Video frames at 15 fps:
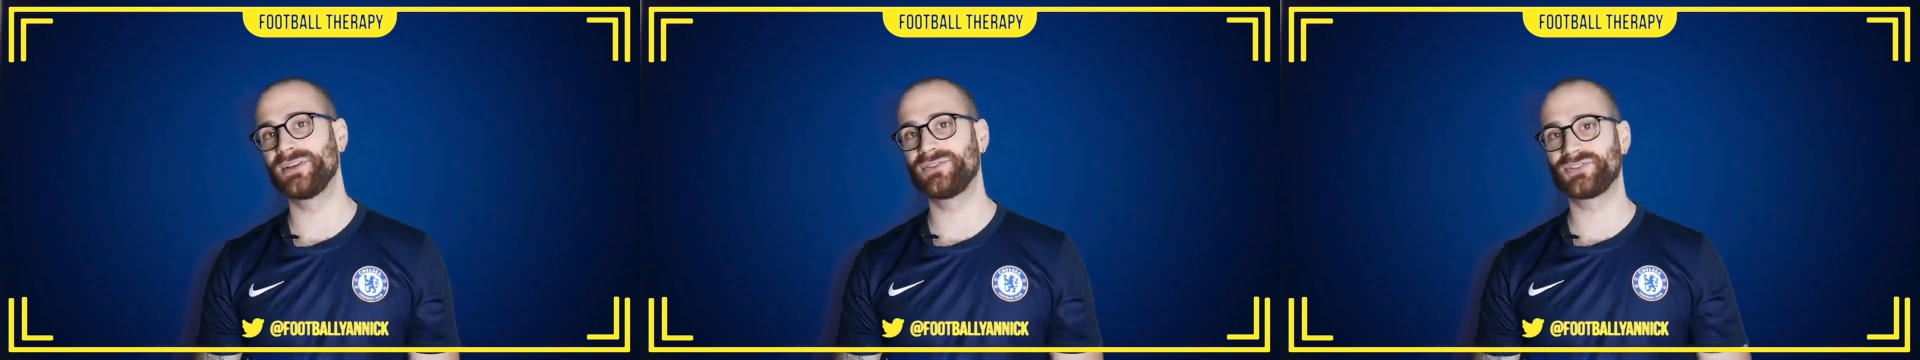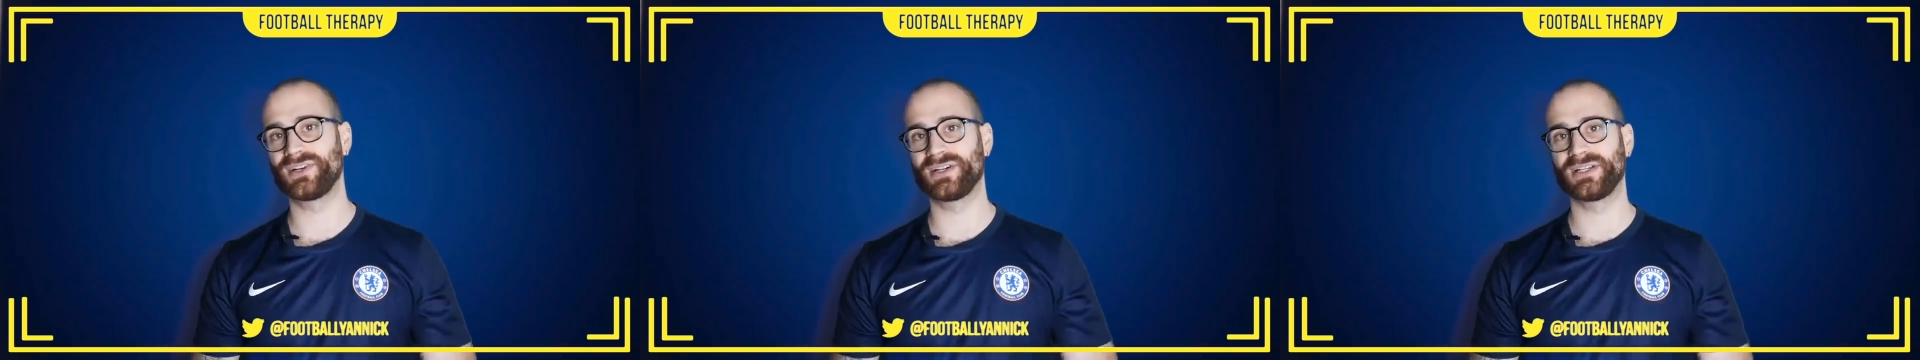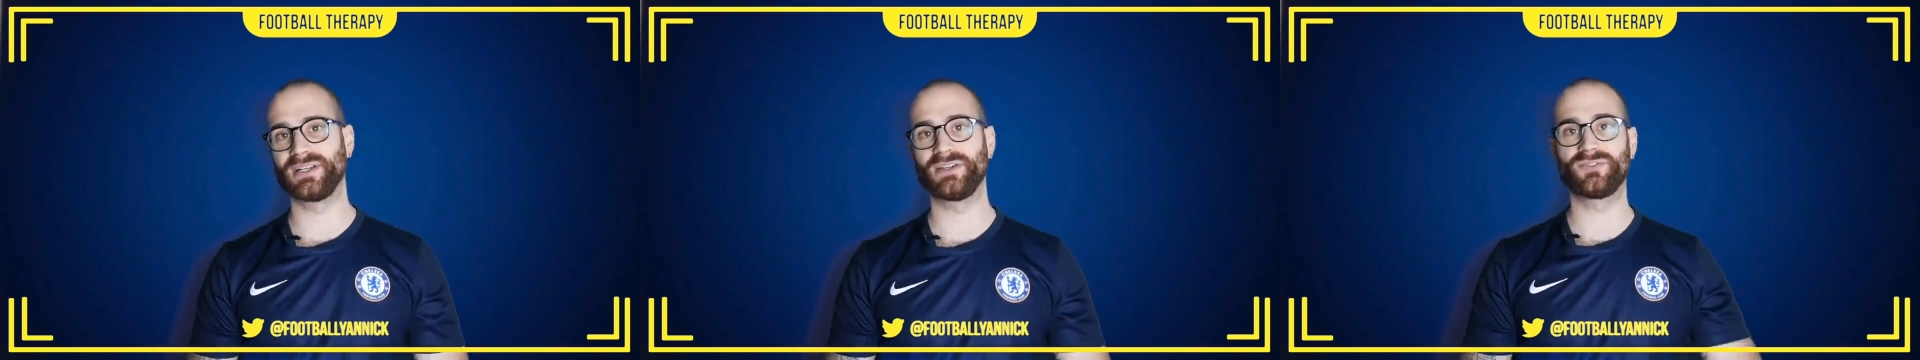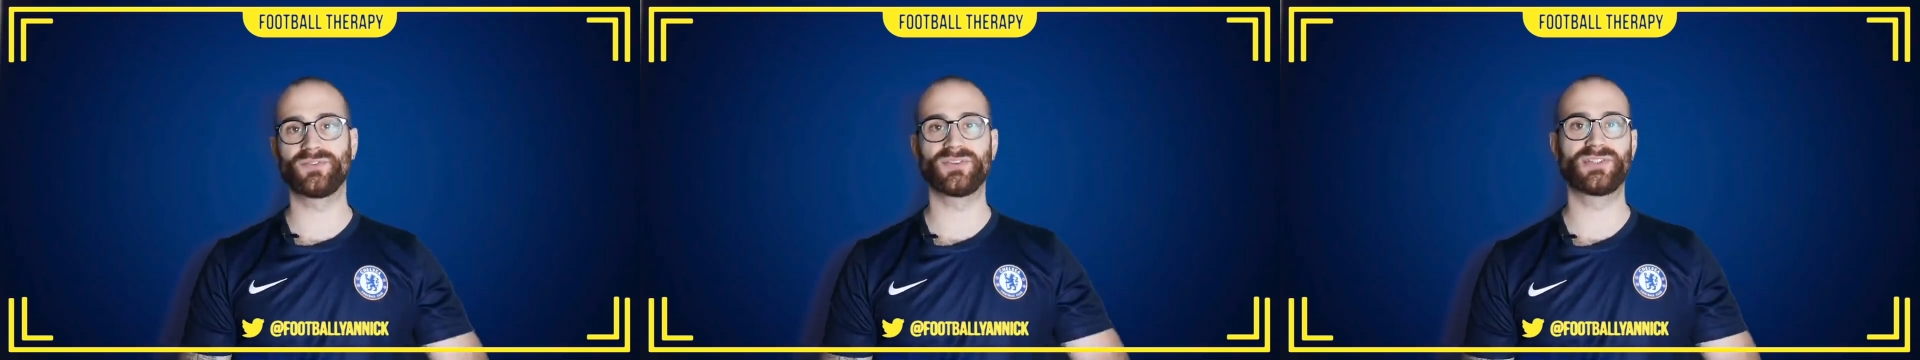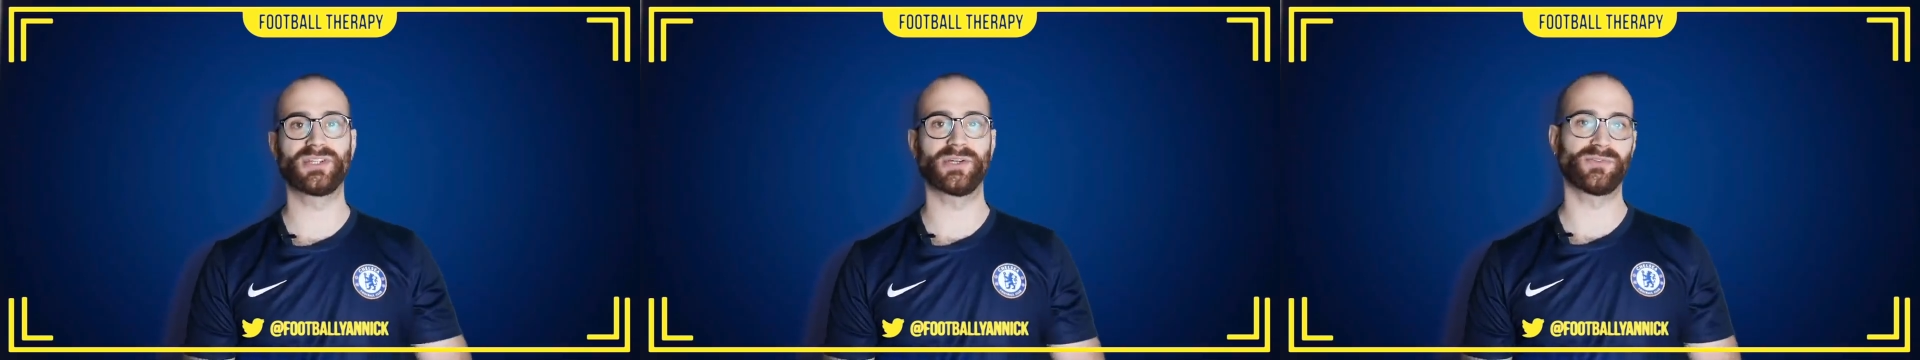signings
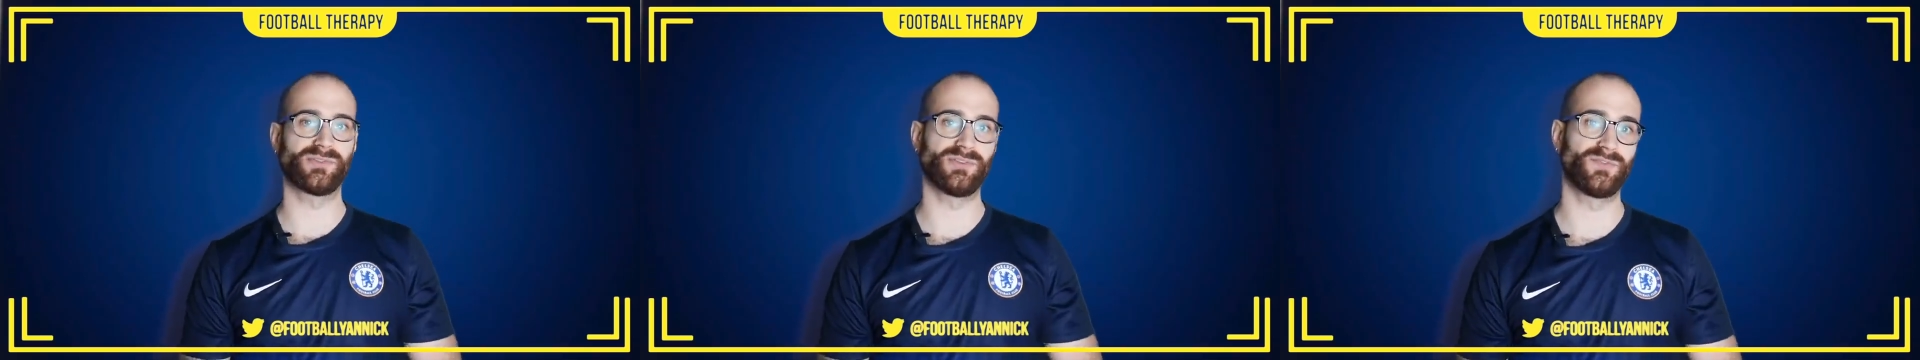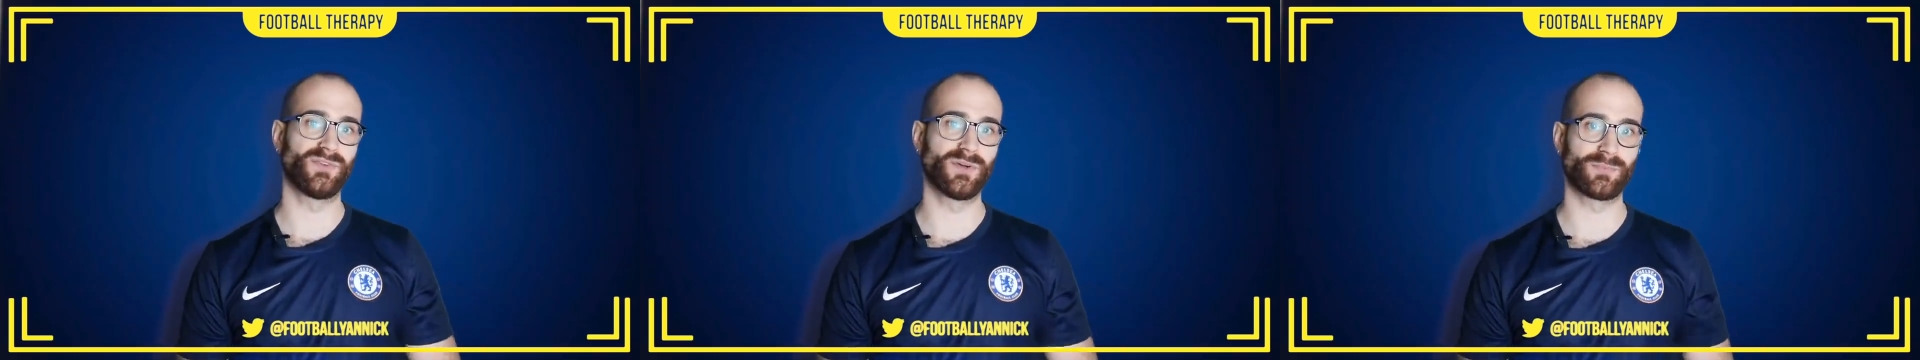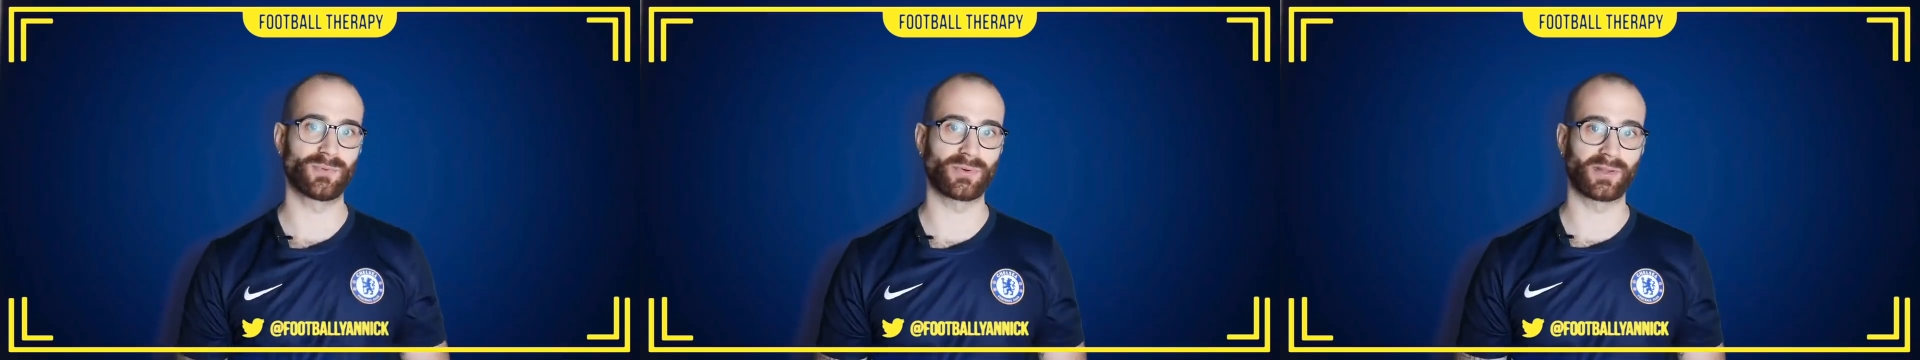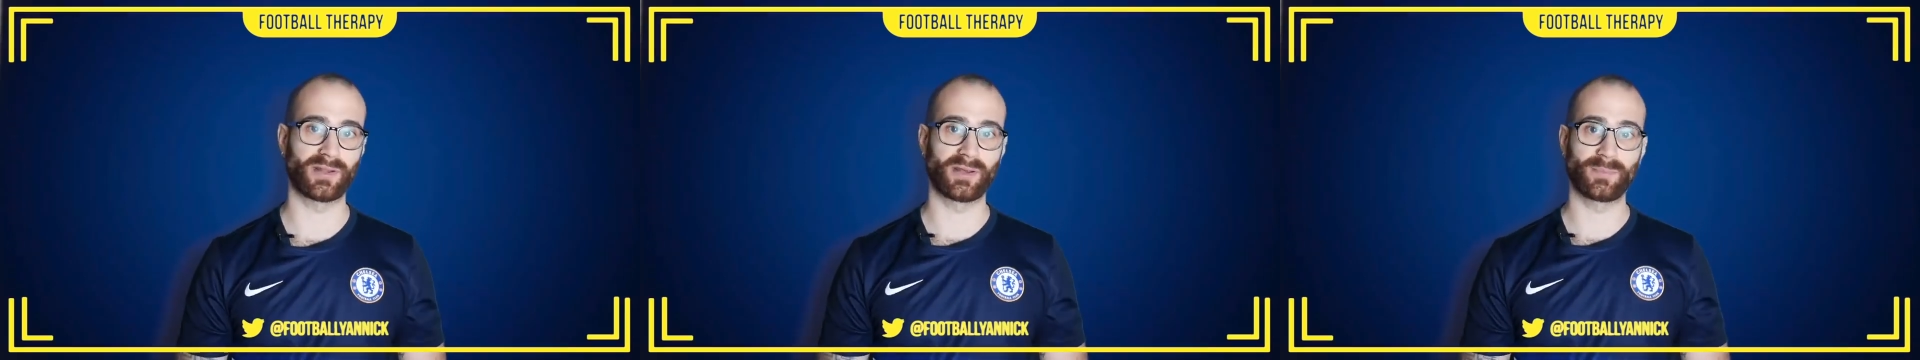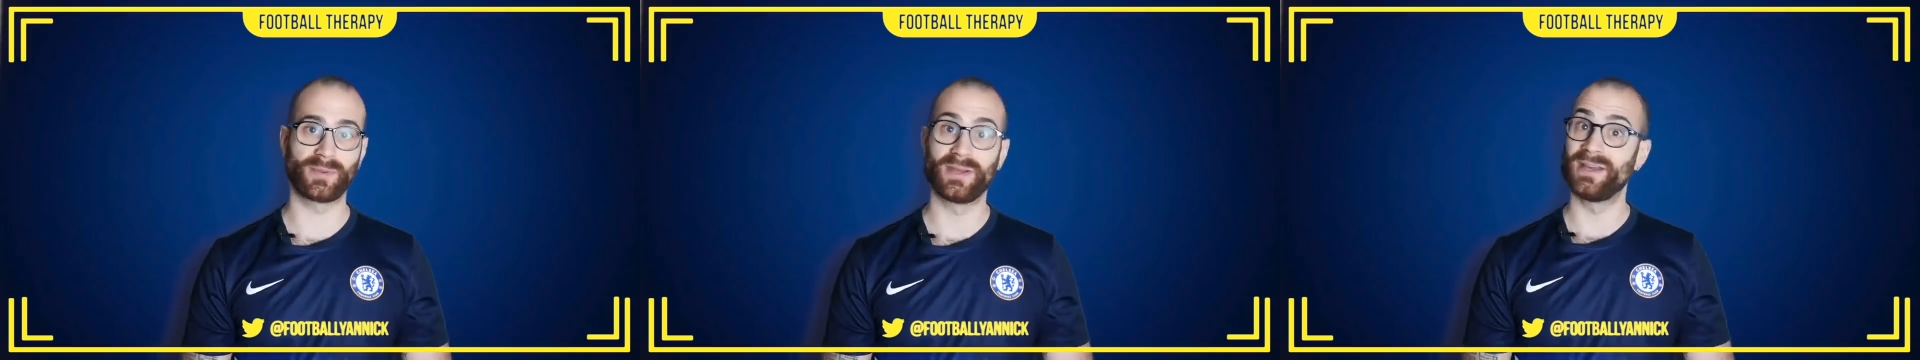for Chelsea Football
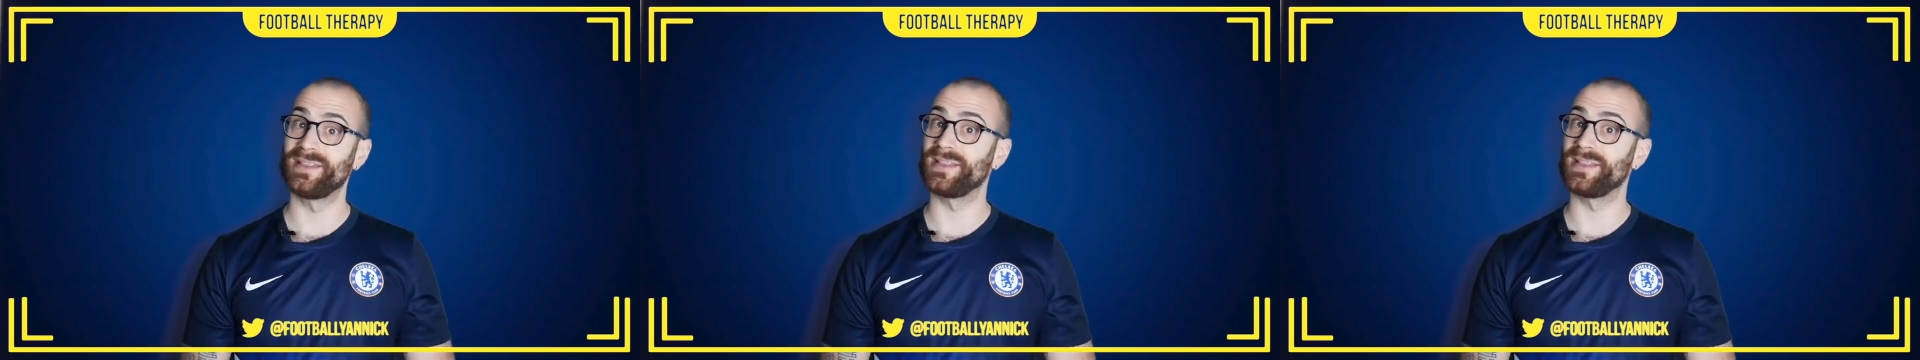Club